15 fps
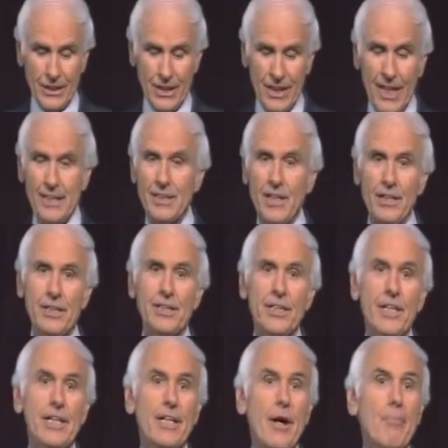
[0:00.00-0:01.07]
She said, I started
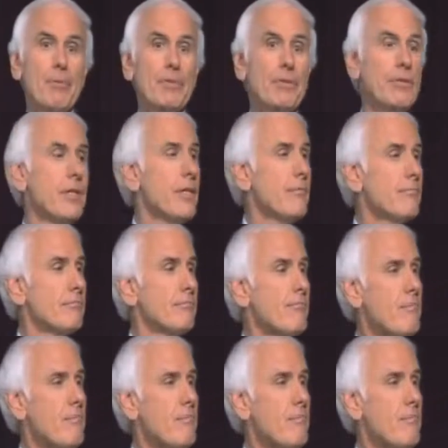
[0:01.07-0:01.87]
studying opportunity,